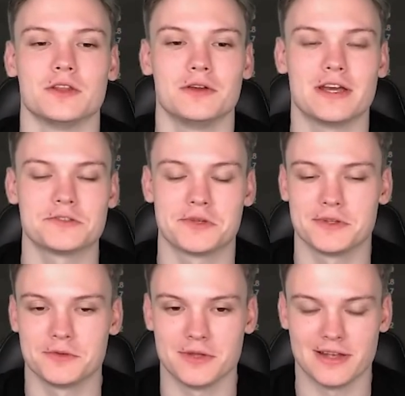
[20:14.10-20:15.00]
Do you guys want
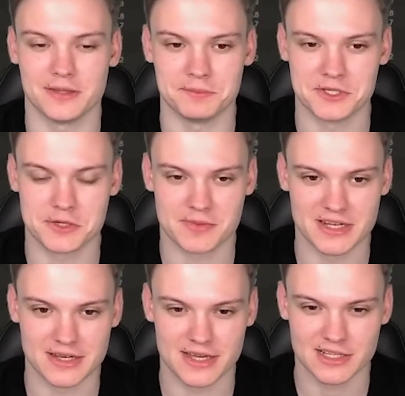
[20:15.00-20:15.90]
to do it like bishop
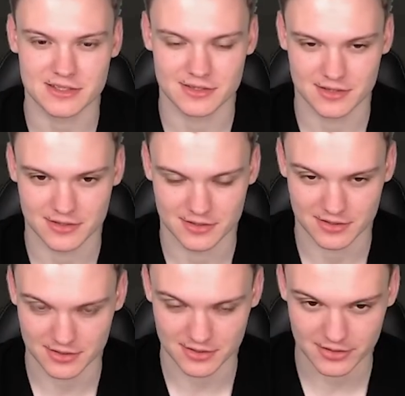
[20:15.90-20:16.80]
and knight?
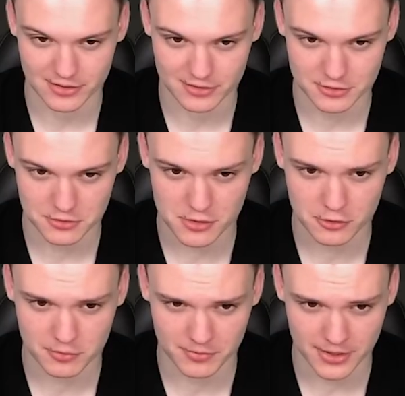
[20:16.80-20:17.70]
A student
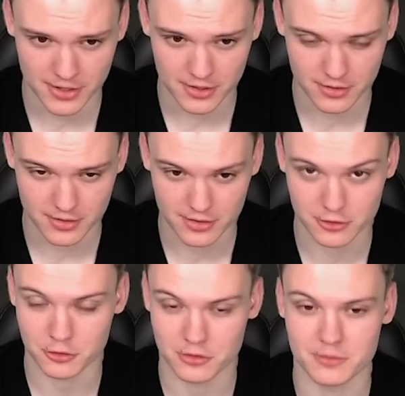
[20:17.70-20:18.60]
of mine
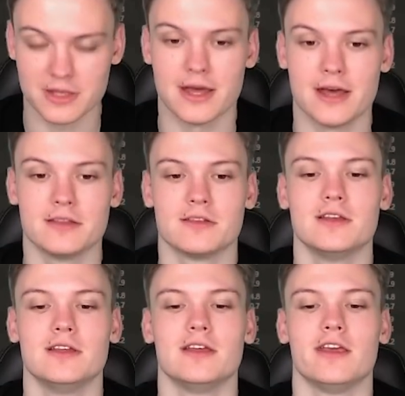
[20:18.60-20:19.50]
told me that
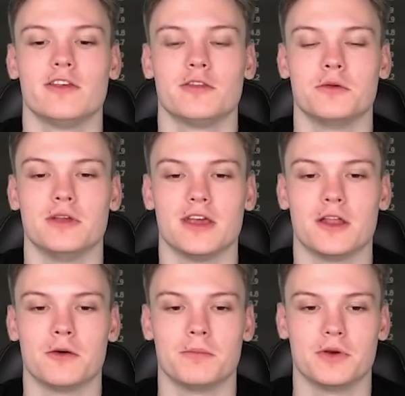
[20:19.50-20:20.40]
he's doing
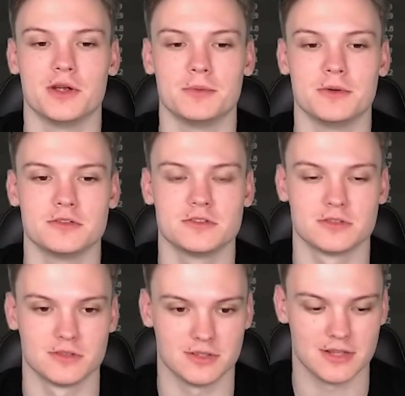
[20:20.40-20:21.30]
it on purpose.
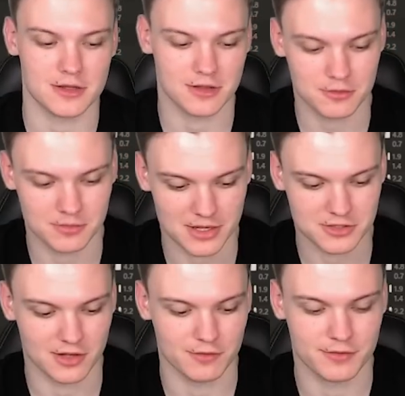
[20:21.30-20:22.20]
That would be
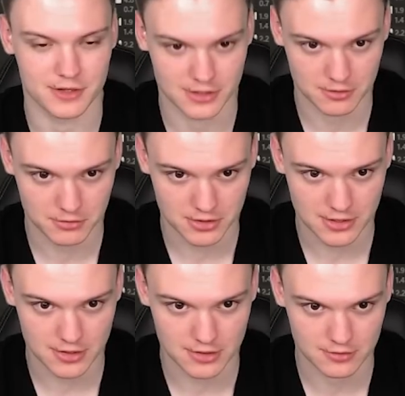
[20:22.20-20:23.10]
actually funny. Can we
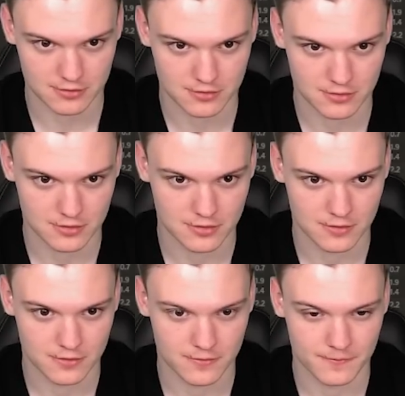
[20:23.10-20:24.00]
try it?
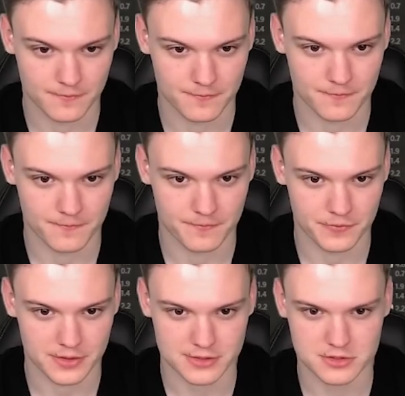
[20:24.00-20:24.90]

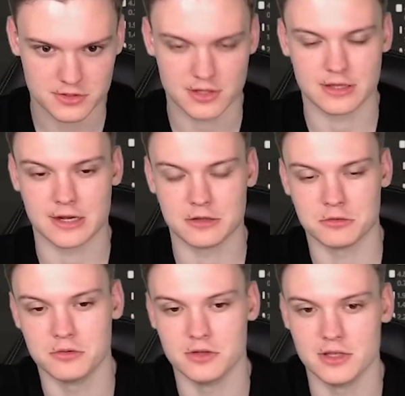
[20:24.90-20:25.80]
Let's actually try to
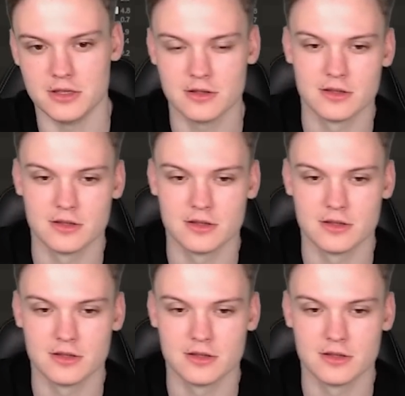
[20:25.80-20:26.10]
do the